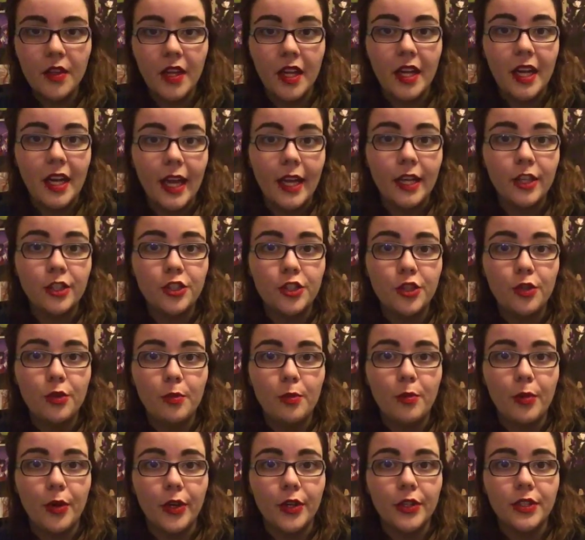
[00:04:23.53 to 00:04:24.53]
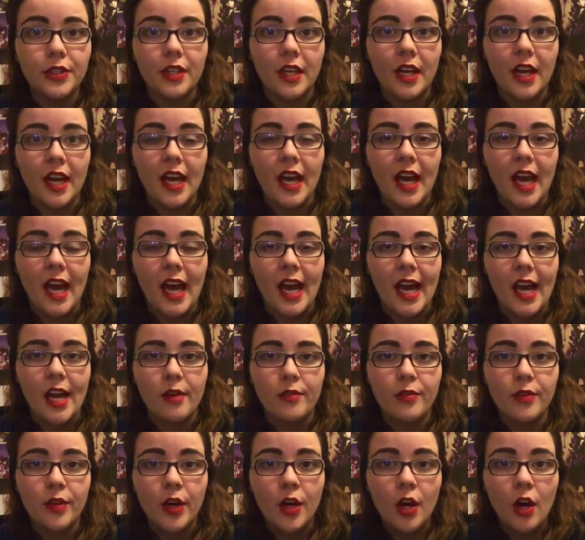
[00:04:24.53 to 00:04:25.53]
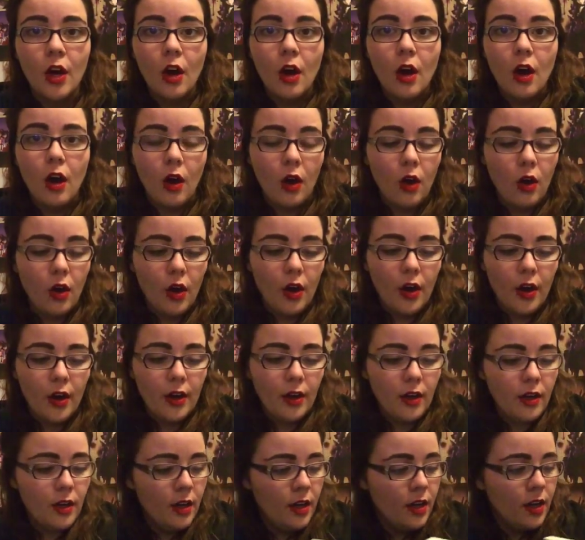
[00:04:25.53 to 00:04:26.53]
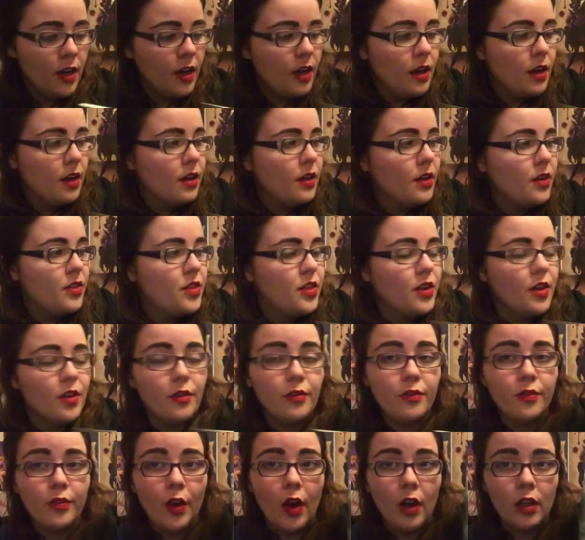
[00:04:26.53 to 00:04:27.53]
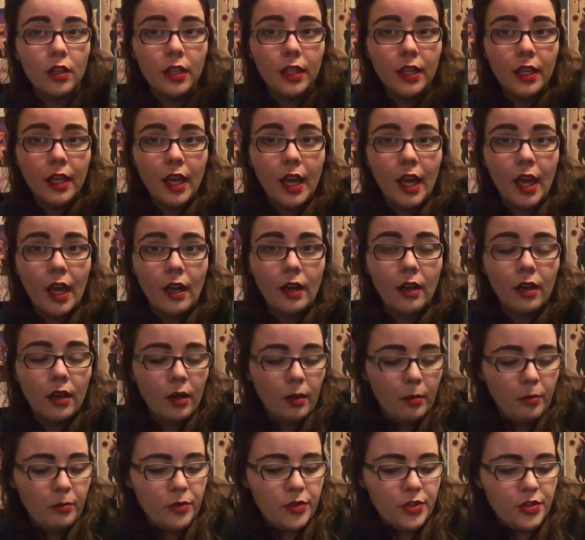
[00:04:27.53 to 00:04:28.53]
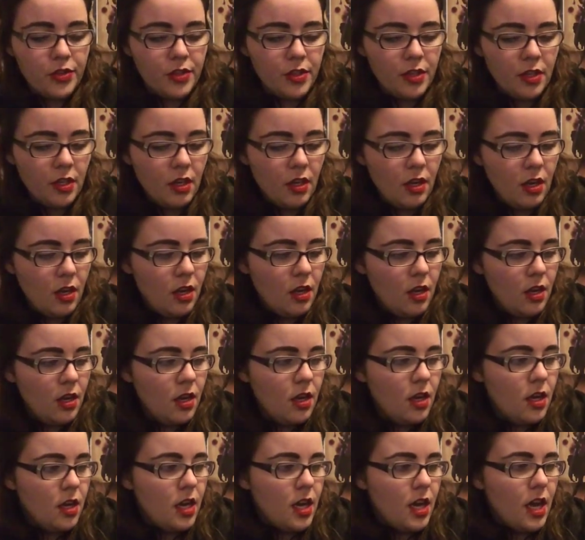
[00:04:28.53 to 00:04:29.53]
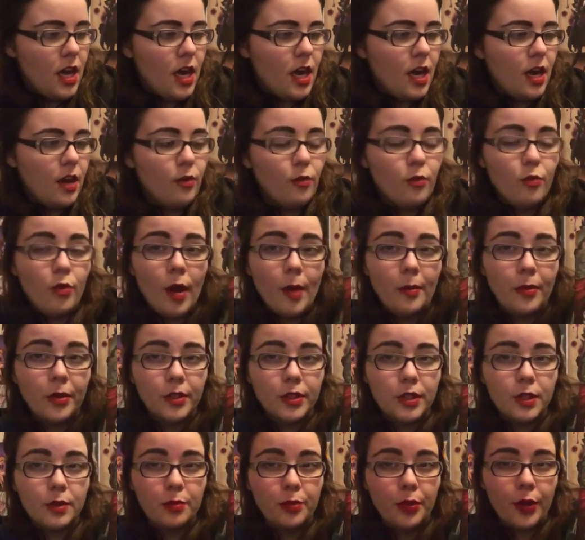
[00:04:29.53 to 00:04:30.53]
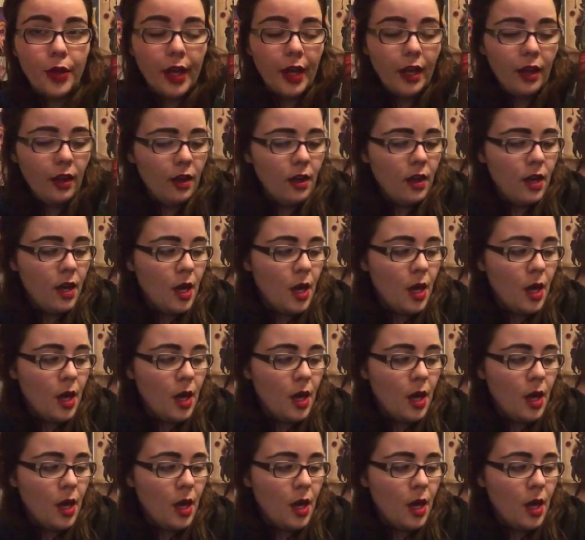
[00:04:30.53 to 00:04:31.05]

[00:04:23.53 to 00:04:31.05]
The next two books that I have are The Fallen Kingdoms and Rebel Spring,